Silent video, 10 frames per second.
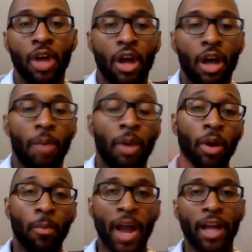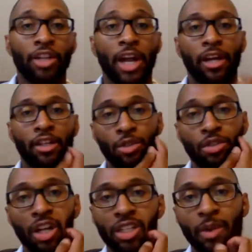But I want to backtrack because you
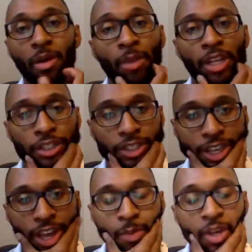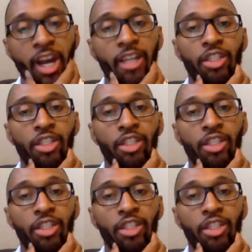talked about metrics and KPIs.